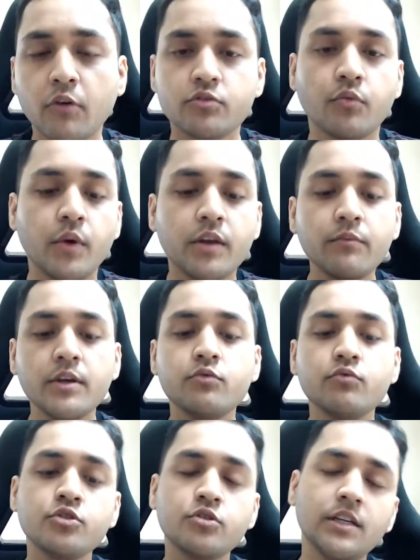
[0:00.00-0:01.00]
So when we
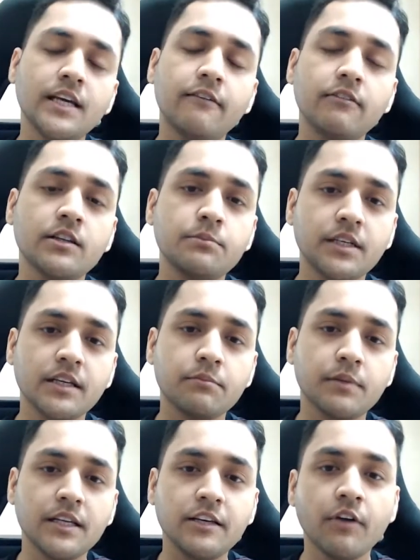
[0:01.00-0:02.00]
usually have a limiting
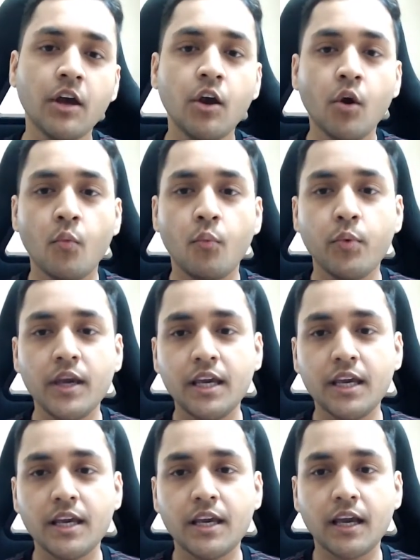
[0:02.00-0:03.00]
belief,
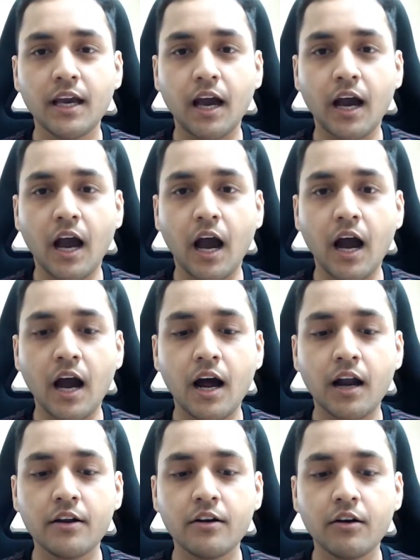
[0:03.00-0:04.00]
we
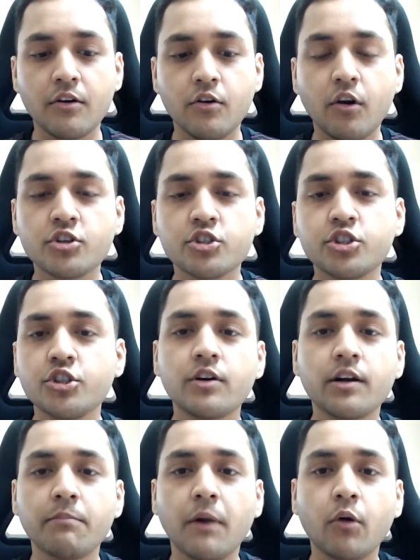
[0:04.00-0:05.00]
are not sure
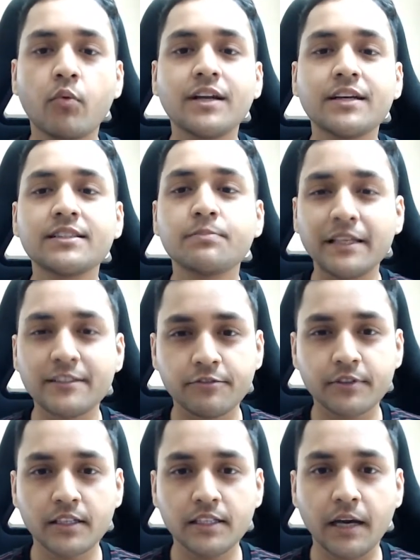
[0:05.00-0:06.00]
about what it's
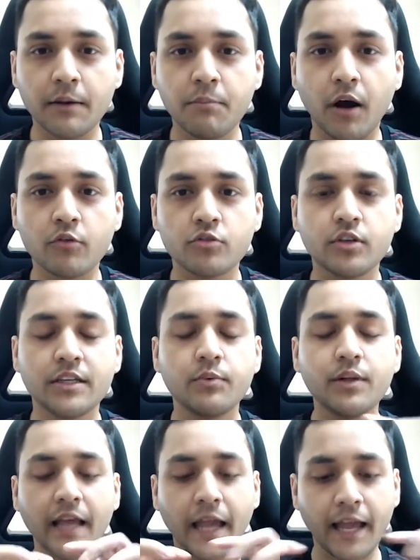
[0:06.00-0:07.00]
specifically about. So it
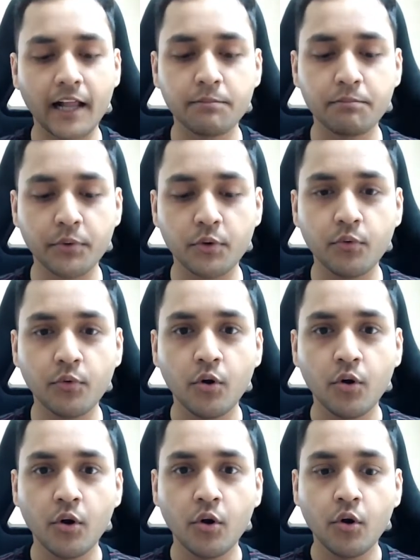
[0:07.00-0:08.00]
will help you
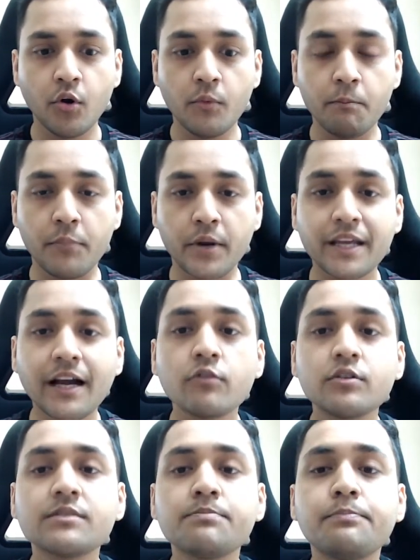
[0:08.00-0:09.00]
bring
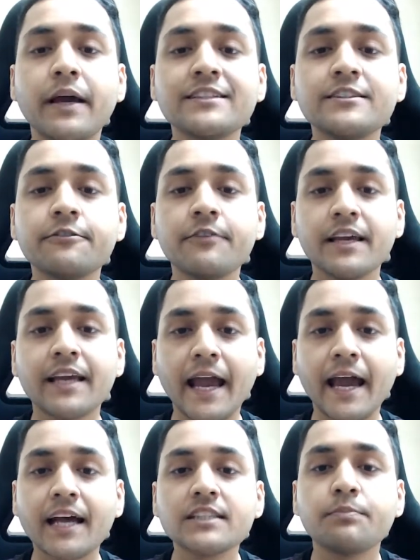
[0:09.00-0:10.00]
out the specific
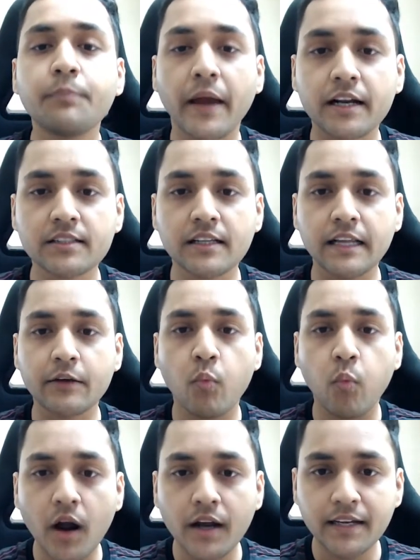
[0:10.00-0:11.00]
aspects, like
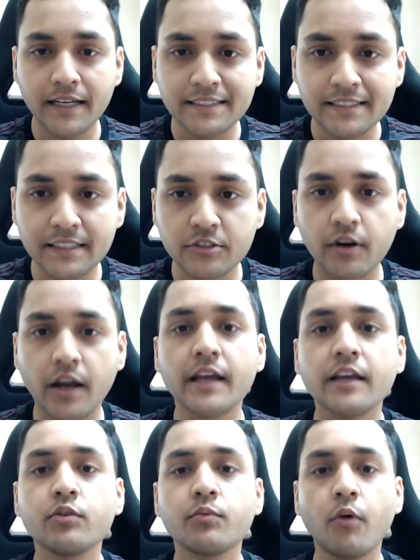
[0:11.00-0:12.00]
what is it
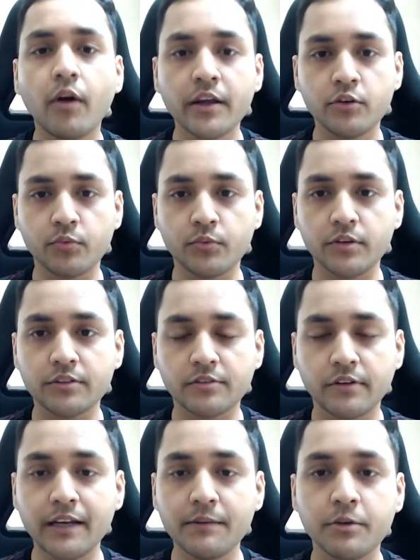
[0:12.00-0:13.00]
trying to point towards,
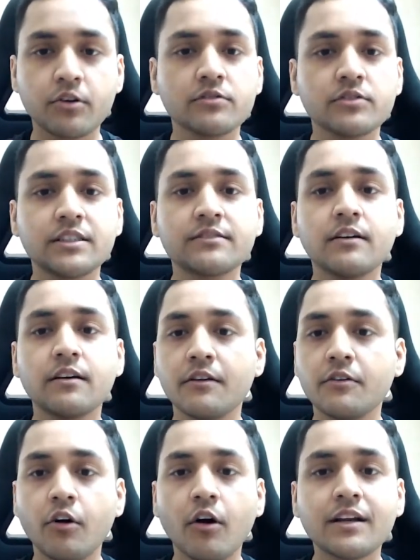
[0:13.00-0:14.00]
right? Because it's
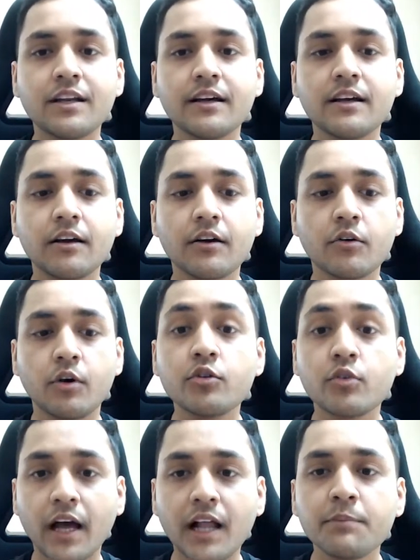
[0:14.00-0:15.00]
not going
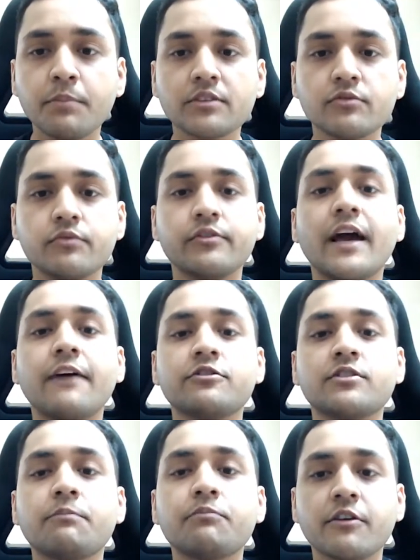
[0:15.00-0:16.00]
to help us if we have
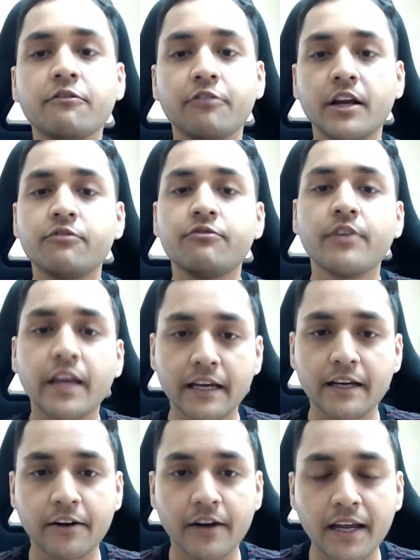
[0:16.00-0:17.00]
something very
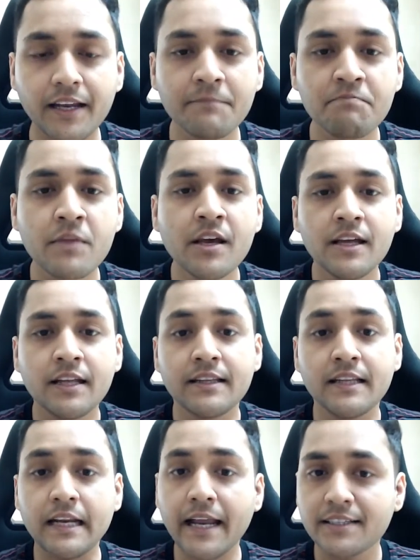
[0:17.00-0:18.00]
vague, right?
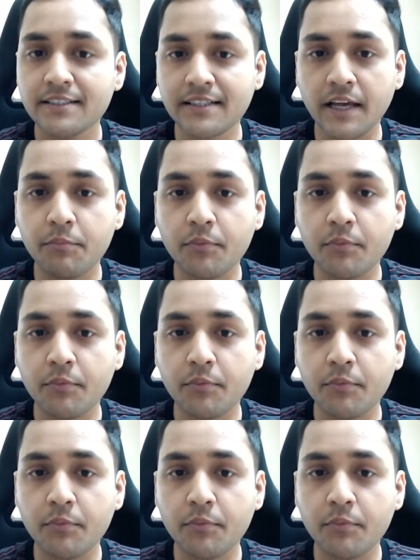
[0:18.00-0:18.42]
The next step